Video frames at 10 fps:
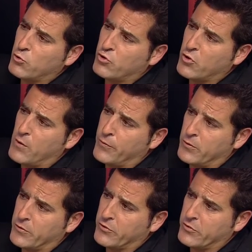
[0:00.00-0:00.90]

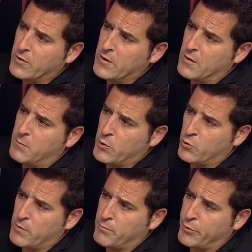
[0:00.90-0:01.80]
scuffles
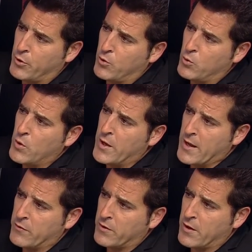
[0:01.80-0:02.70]
between pro and
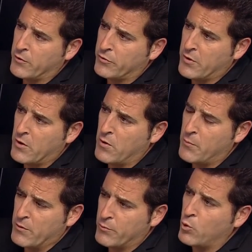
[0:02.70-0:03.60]

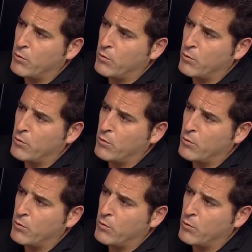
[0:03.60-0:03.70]
anti-austerity,